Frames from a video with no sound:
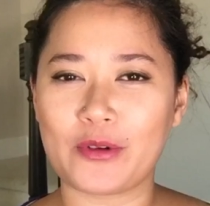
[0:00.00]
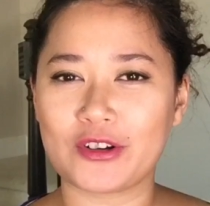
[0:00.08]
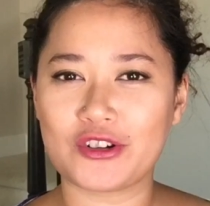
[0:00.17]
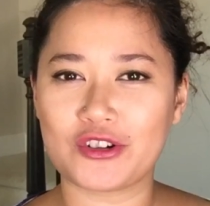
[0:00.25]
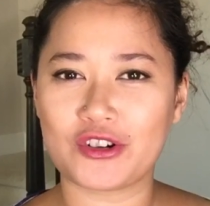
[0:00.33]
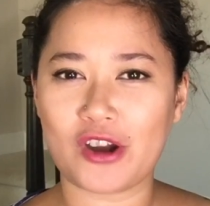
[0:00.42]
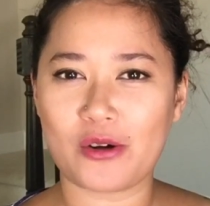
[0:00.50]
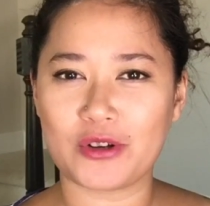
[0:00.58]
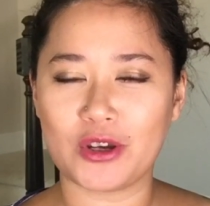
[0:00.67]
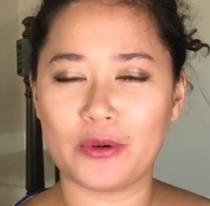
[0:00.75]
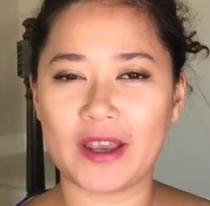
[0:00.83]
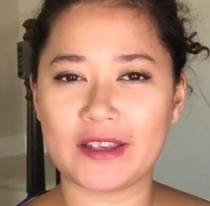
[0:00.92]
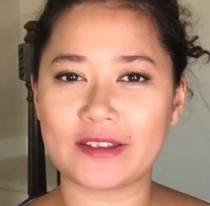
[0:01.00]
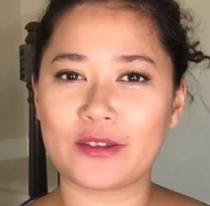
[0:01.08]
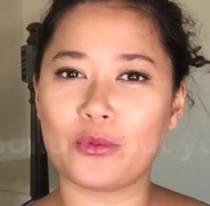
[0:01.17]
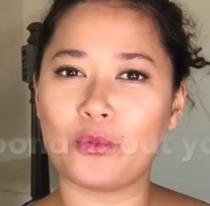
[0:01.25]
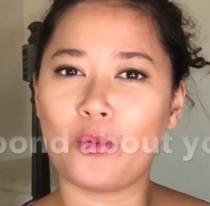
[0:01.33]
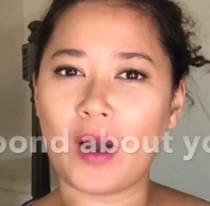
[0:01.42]
want to show you is
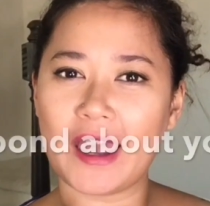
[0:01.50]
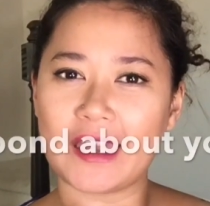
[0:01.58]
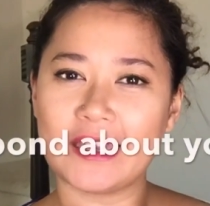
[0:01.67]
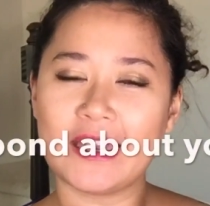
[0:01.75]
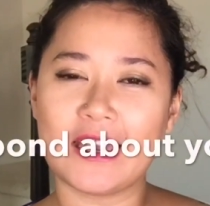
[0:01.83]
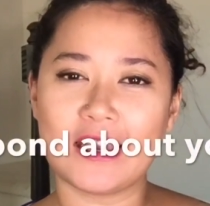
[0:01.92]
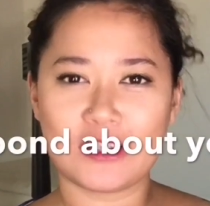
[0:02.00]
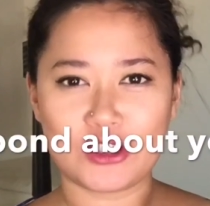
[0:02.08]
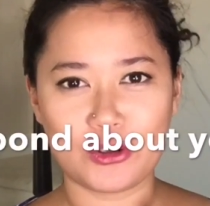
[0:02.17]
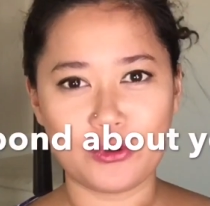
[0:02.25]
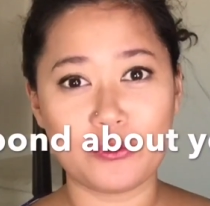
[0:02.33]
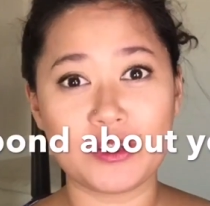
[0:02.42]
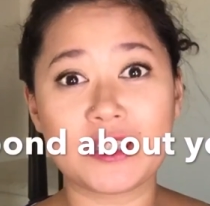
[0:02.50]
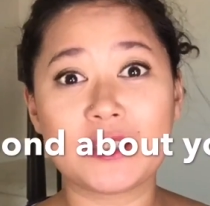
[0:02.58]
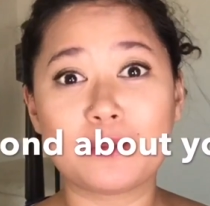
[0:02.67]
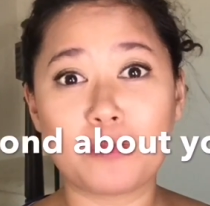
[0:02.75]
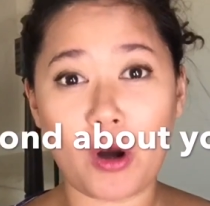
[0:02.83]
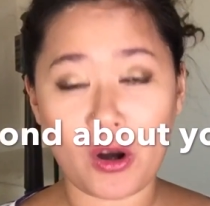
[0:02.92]
the way to
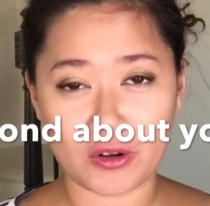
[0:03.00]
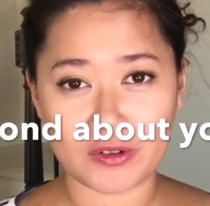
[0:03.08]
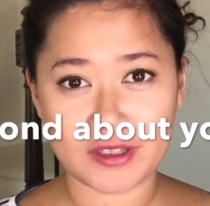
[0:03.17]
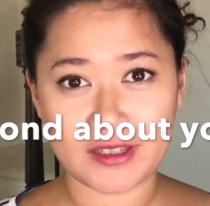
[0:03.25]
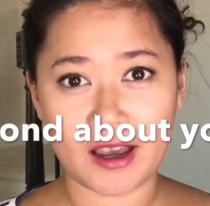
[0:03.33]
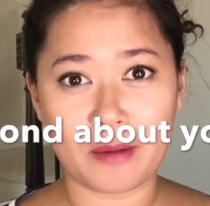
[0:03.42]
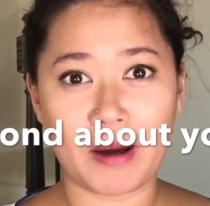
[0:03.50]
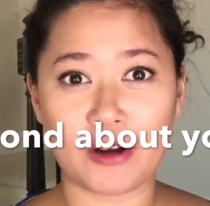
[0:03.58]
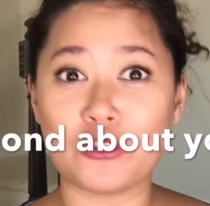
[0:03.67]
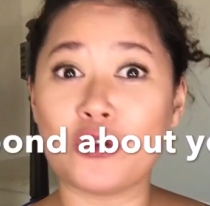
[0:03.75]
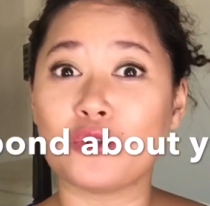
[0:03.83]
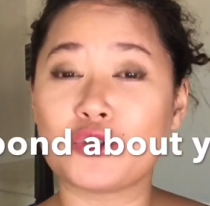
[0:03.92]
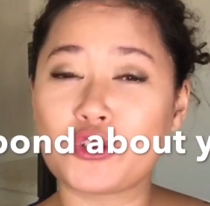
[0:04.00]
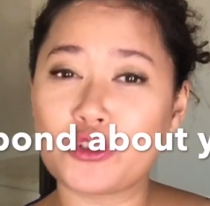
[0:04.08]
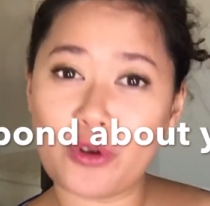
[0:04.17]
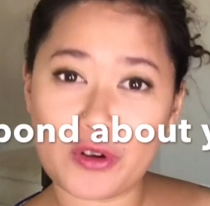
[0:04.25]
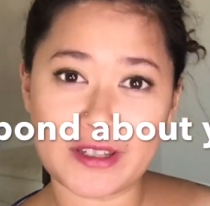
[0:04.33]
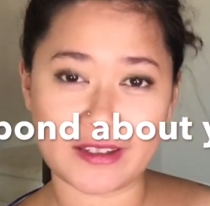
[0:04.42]
respond about your
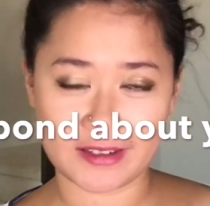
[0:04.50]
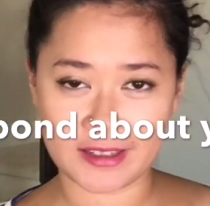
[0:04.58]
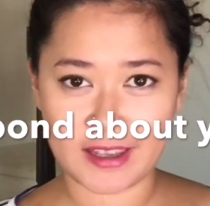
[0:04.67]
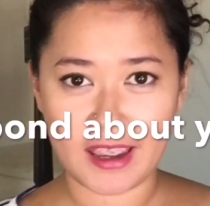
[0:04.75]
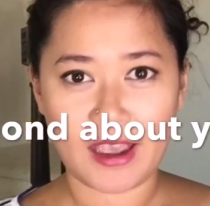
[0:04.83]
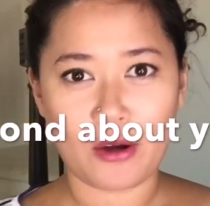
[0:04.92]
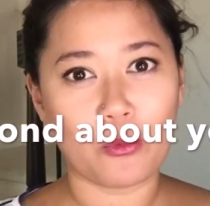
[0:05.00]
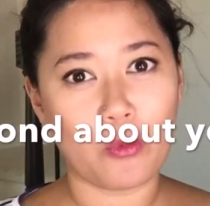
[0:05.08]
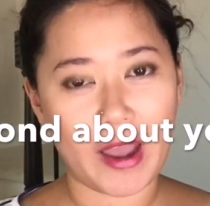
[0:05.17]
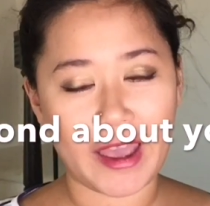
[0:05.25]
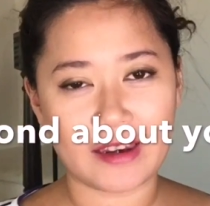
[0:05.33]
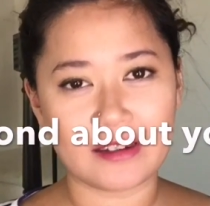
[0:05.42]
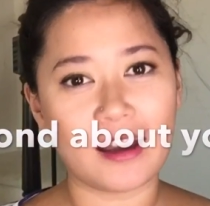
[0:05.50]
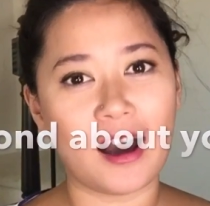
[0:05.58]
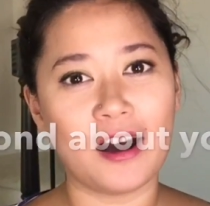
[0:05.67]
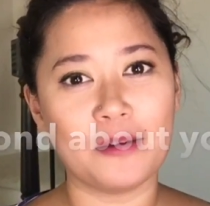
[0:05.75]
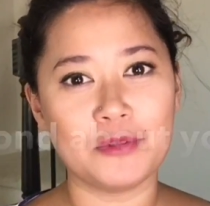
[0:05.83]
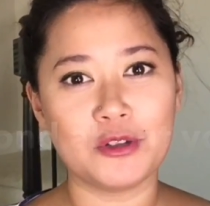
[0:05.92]
choices when
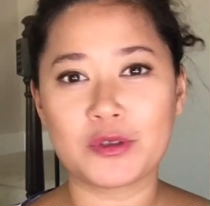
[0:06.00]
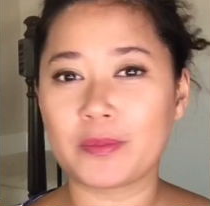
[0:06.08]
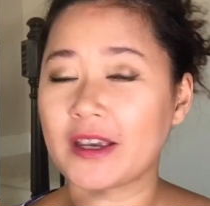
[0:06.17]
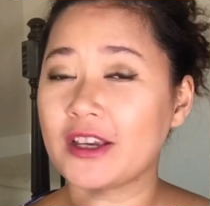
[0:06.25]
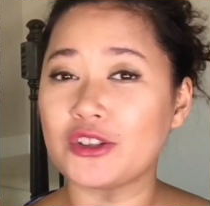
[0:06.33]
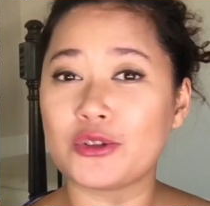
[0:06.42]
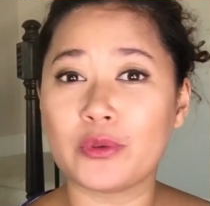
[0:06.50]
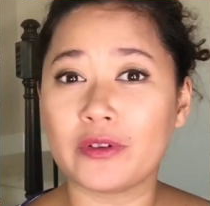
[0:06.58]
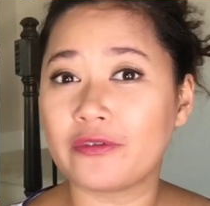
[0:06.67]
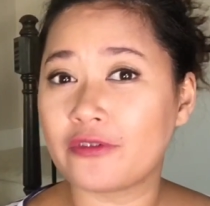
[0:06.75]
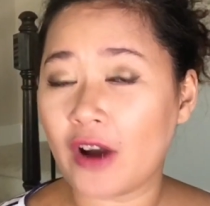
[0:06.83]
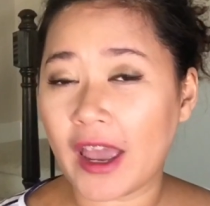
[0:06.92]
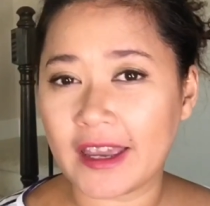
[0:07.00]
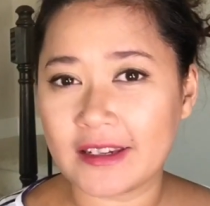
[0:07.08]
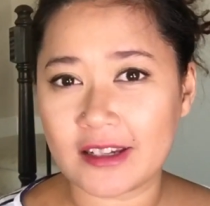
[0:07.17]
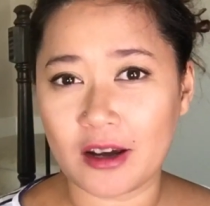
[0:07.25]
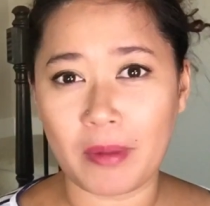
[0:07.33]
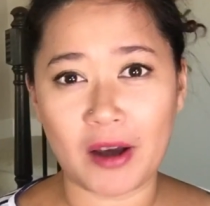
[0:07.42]
you're speaking to a
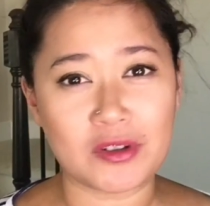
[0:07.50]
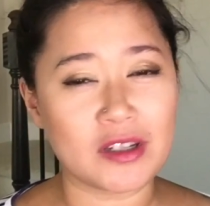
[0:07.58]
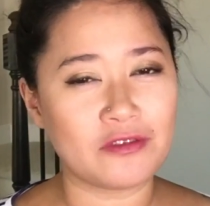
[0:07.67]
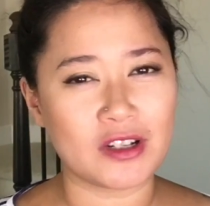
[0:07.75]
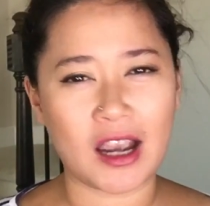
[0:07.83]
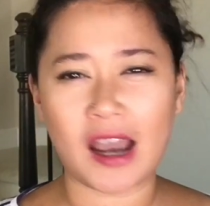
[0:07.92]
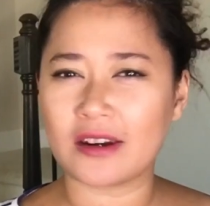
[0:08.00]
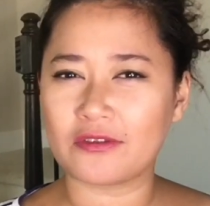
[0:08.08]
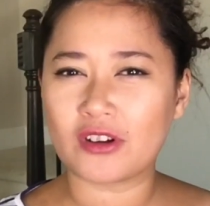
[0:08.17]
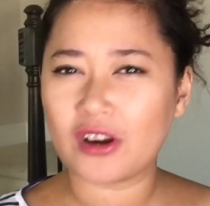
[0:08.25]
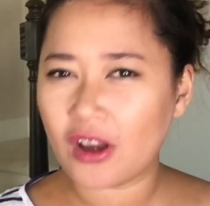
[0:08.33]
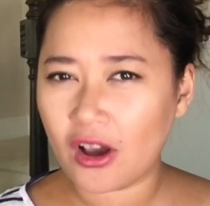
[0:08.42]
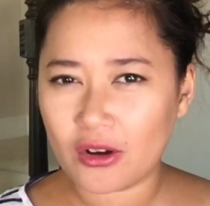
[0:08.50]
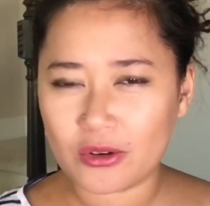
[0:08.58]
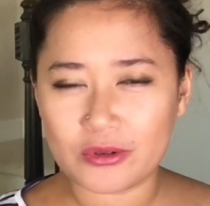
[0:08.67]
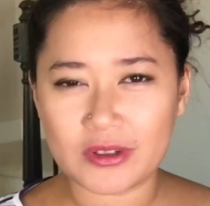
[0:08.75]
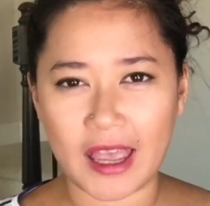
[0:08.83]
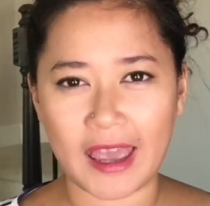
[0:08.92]
friend about different kind of
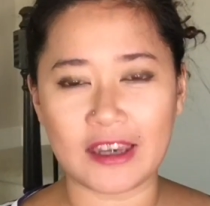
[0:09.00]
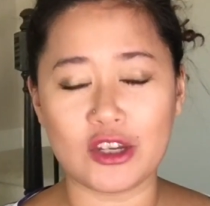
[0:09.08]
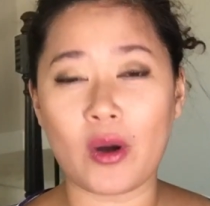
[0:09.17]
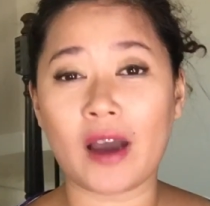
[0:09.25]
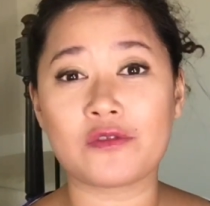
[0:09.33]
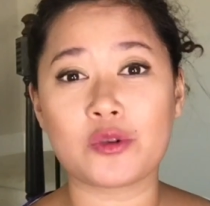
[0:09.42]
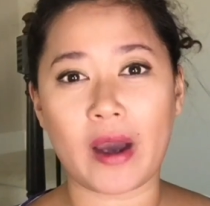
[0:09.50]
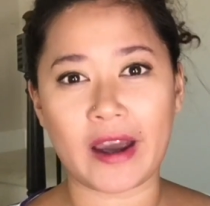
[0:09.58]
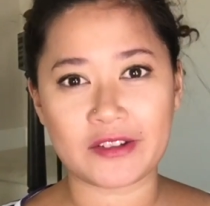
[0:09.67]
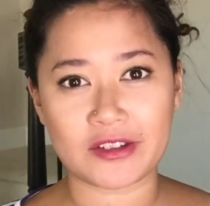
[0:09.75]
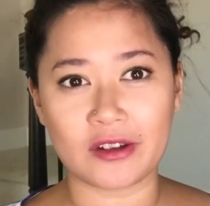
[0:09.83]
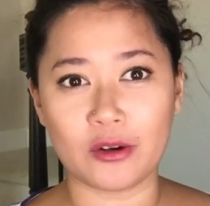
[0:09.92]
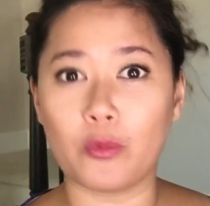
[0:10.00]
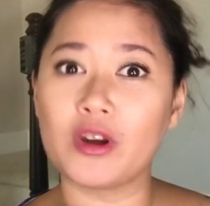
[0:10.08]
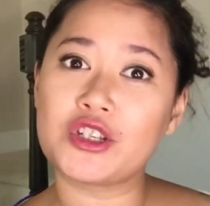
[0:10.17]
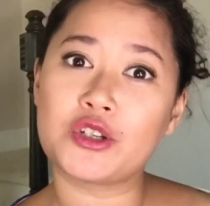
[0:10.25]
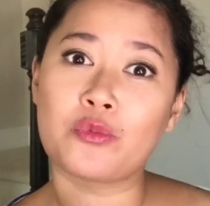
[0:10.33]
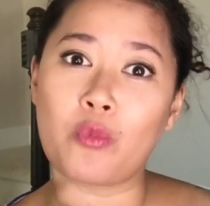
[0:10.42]
clothes and you have to answer
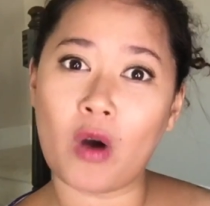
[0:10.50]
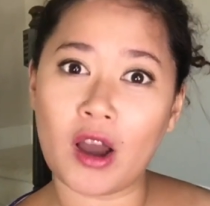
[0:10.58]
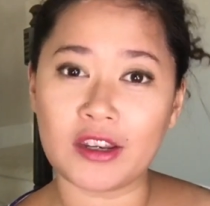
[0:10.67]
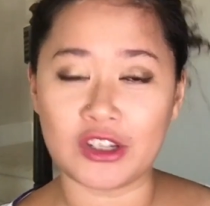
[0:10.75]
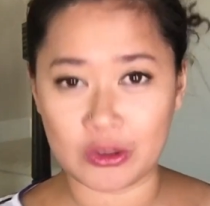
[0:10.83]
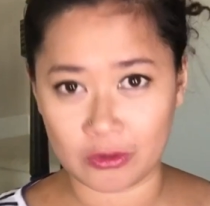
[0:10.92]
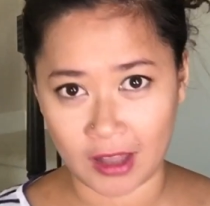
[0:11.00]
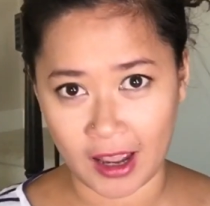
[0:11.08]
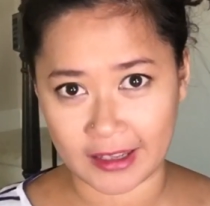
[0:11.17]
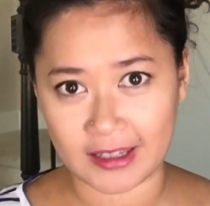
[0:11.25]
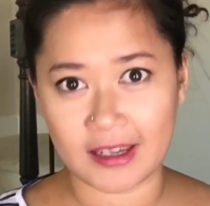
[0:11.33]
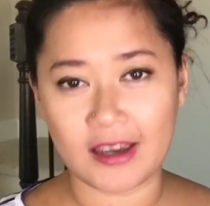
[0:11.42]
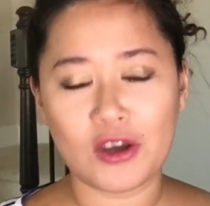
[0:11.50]
which one you like,